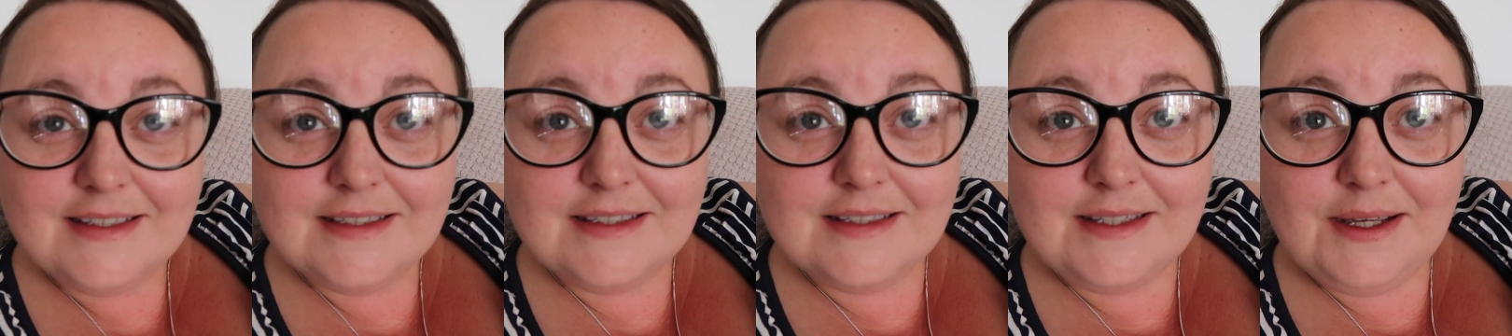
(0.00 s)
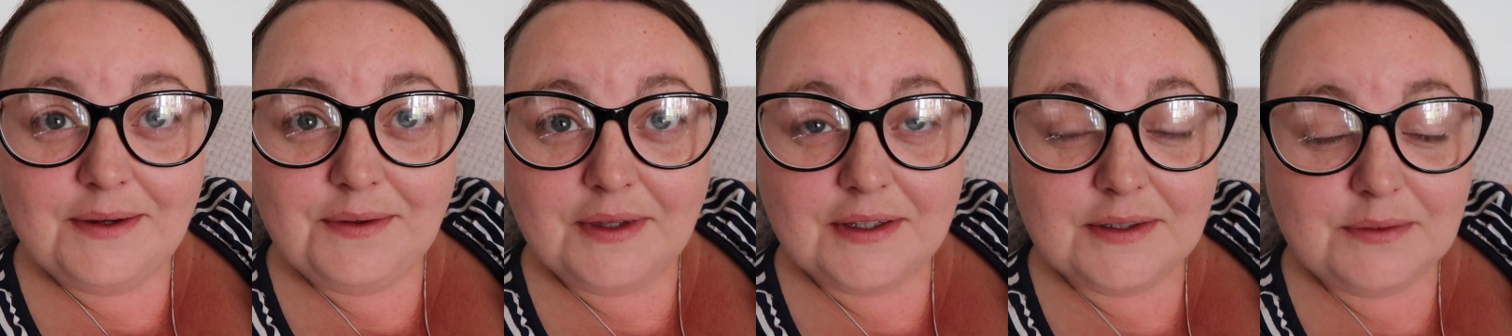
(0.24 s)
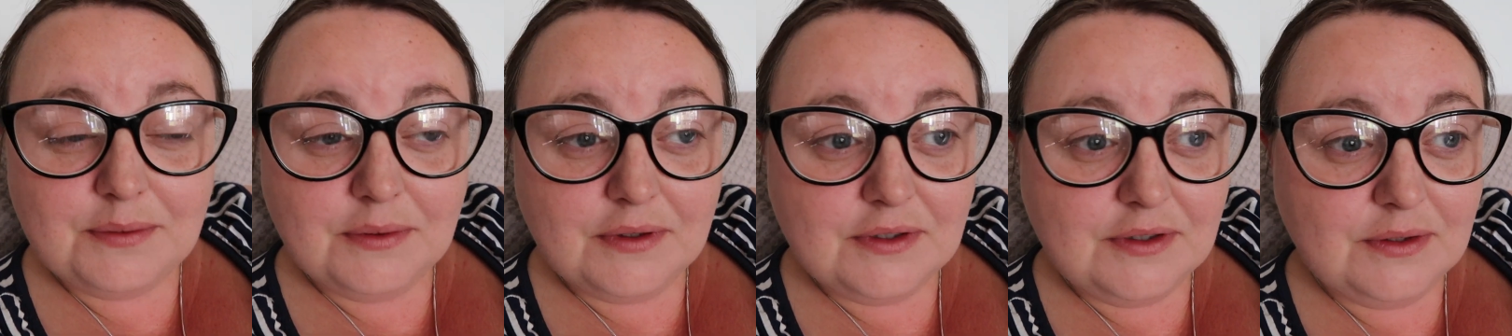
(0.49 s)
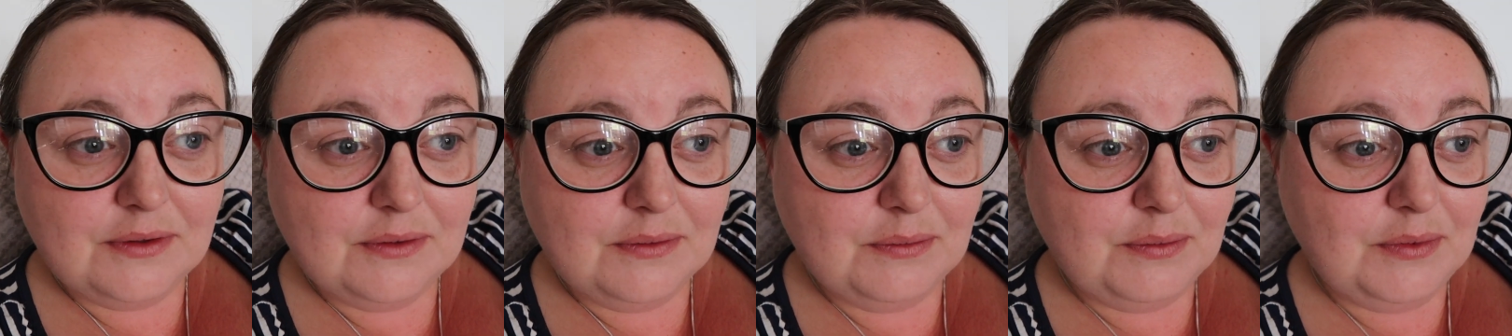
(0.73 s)
So that's
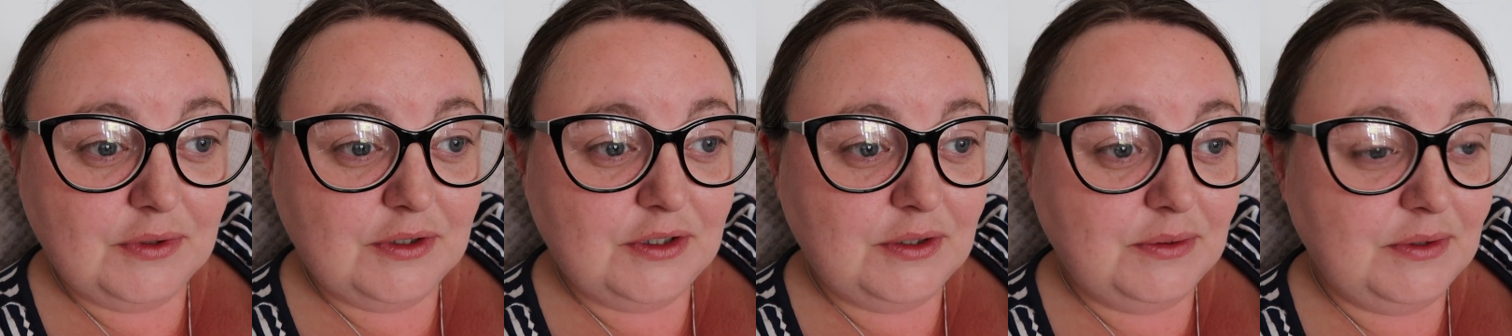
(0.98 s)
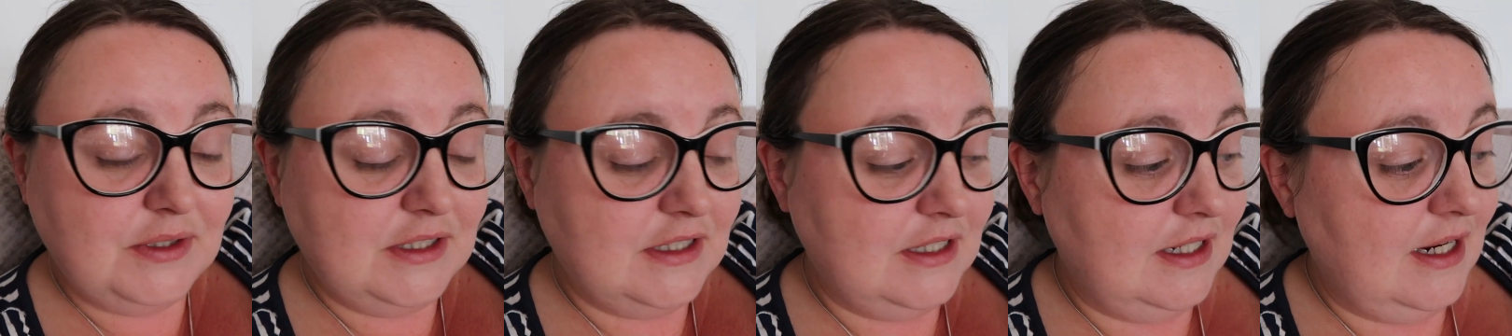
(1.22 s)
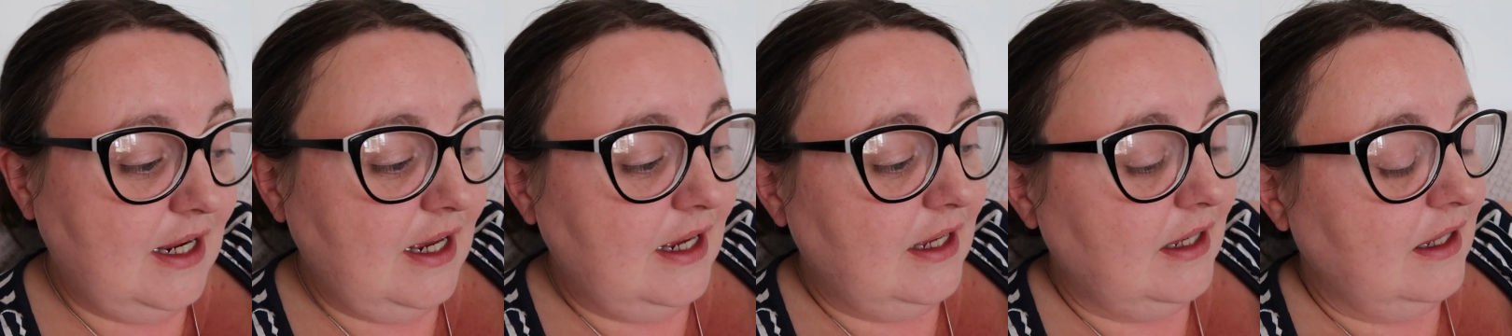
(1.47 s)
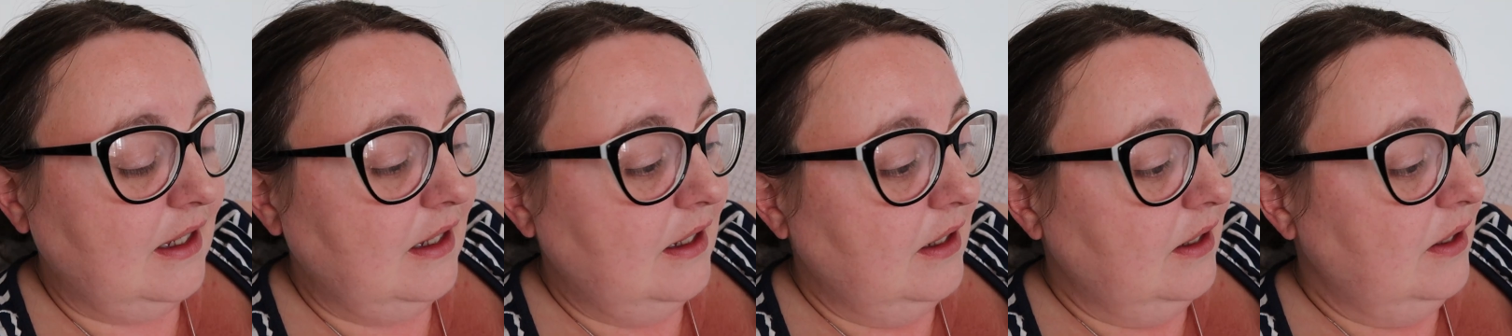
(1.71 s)
what we're doing
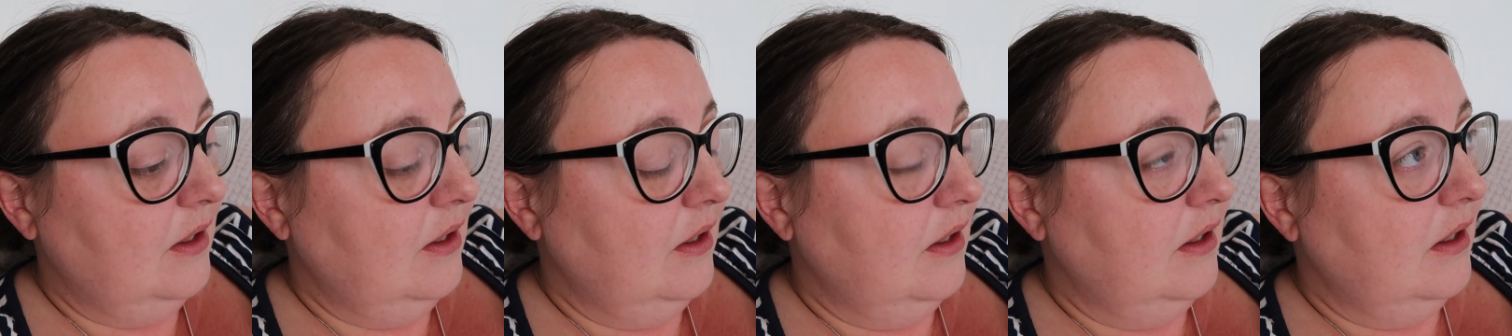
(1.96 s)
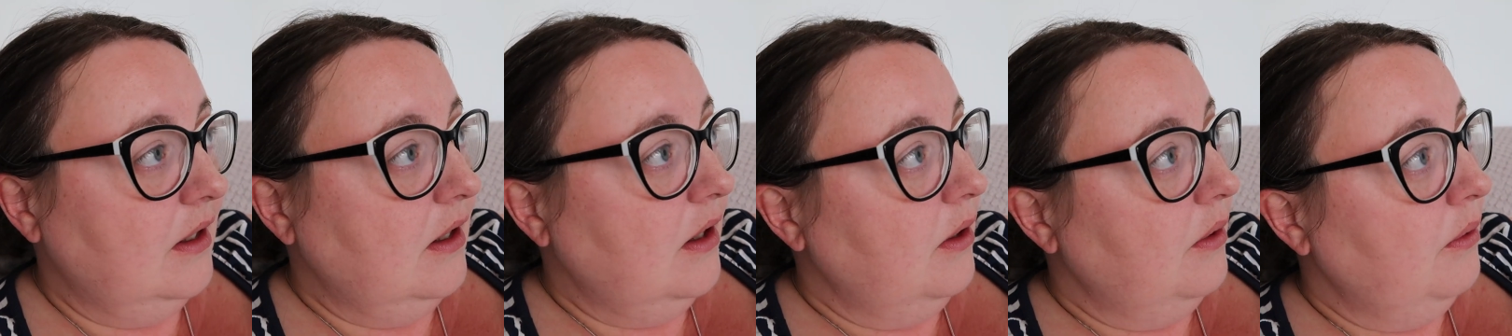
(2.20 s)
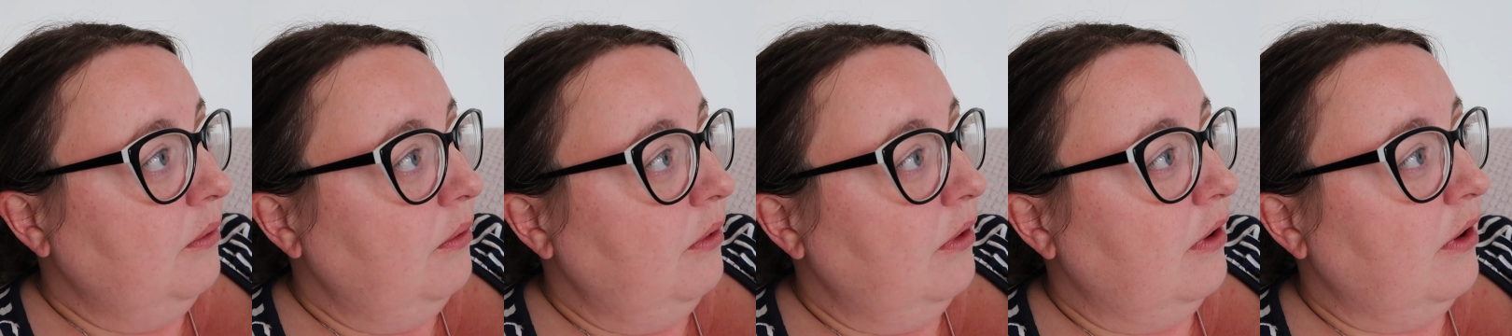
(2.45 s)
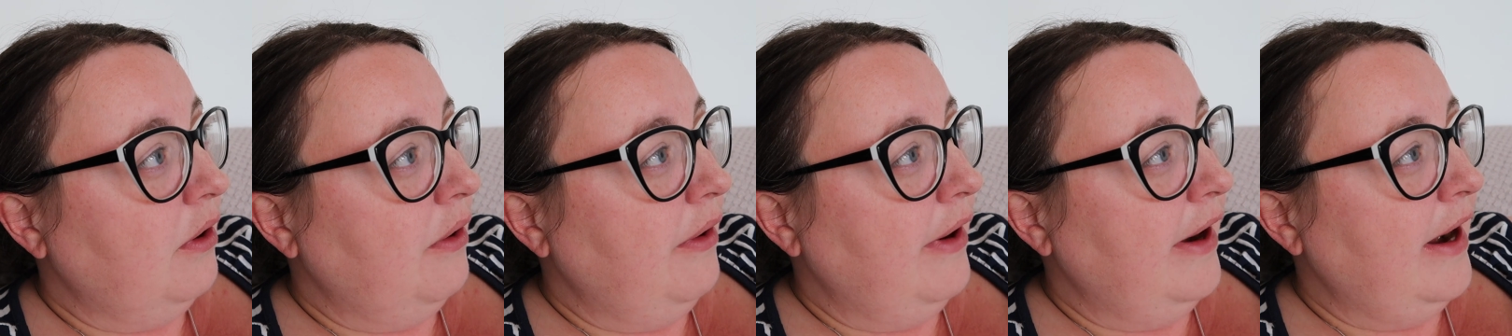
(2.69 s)
today.
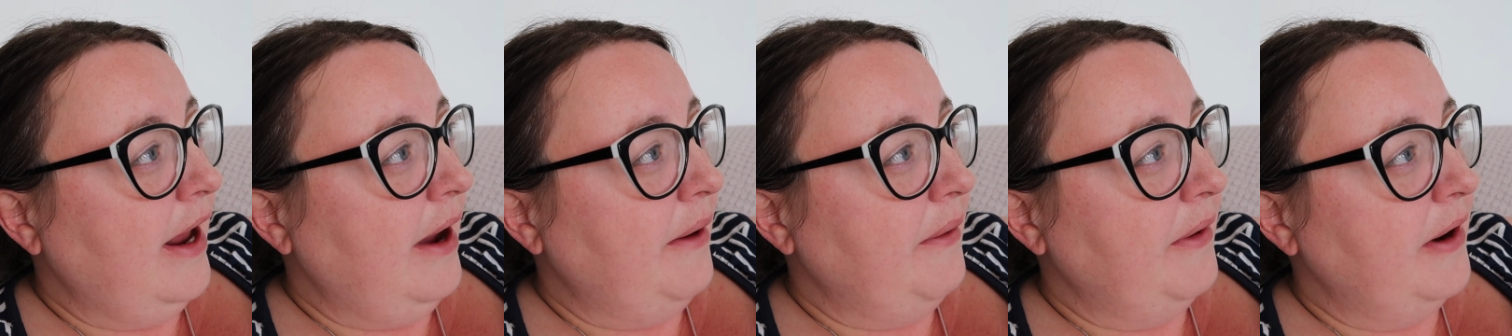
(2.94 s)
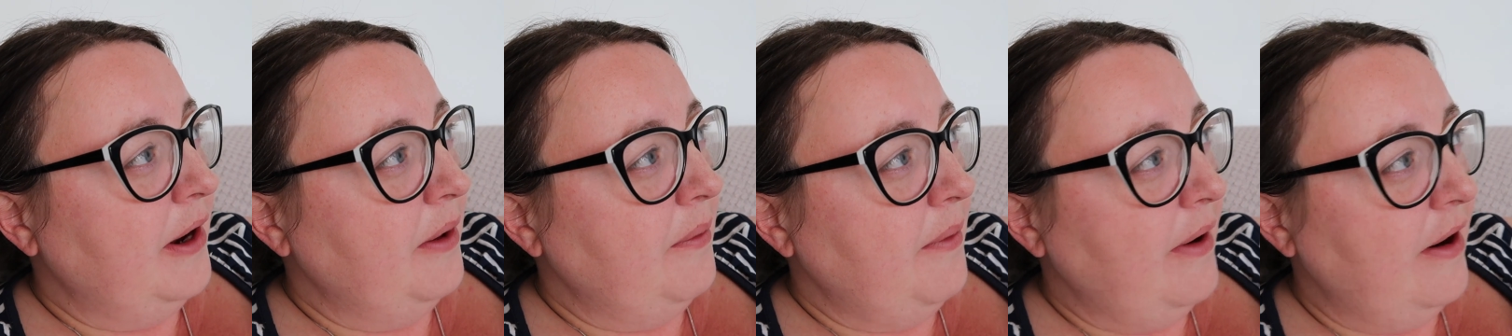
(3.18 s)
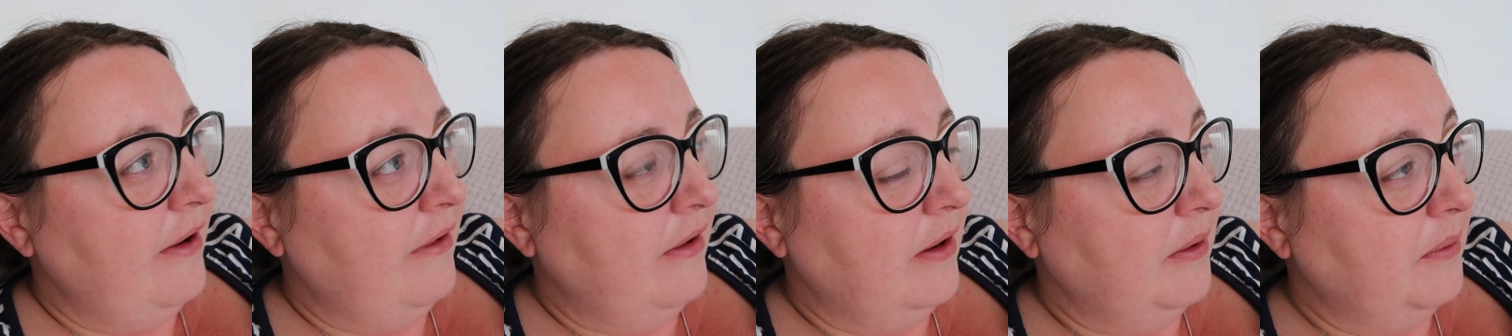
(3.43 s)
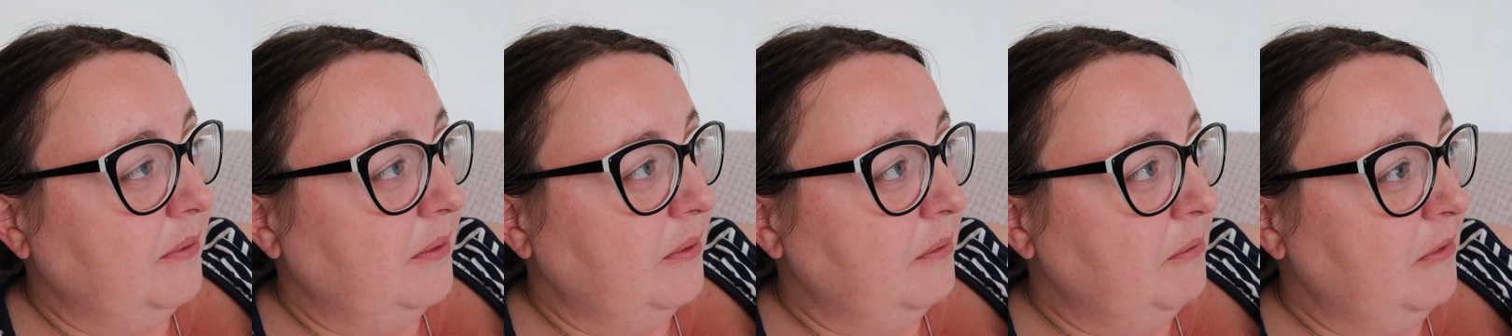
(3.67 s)
We're not going out
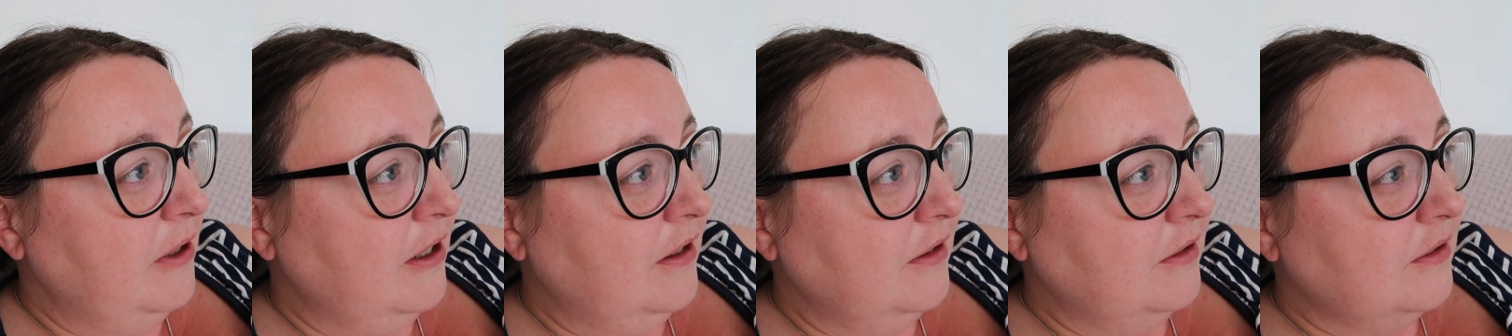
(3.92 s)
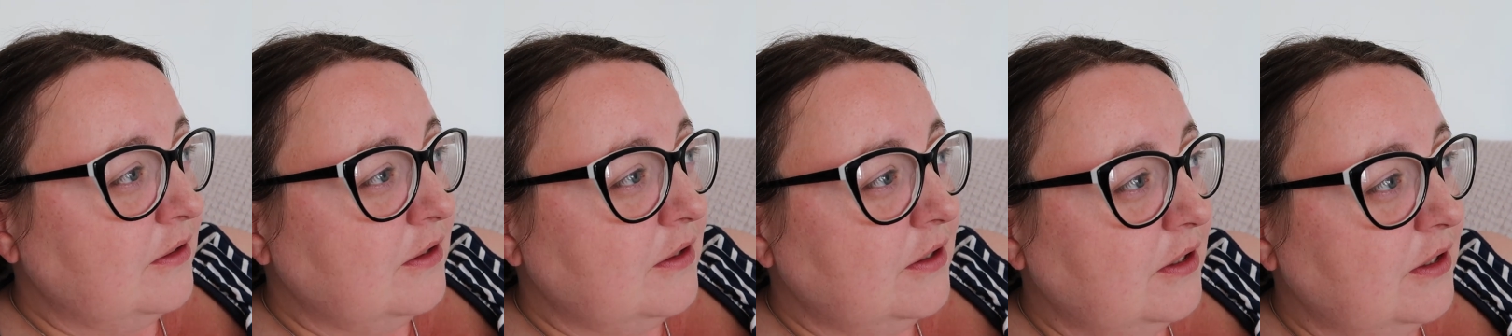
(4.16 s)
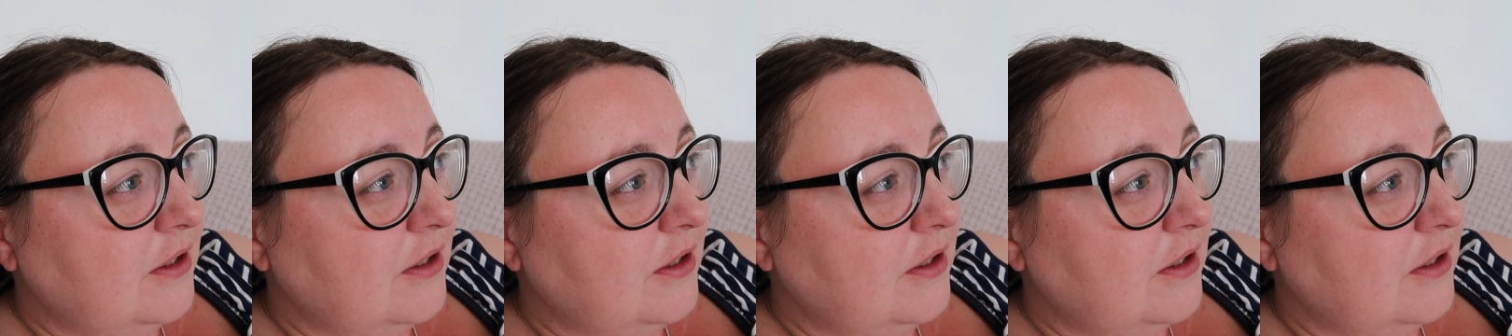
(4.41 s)
anywhere, are we, Mark?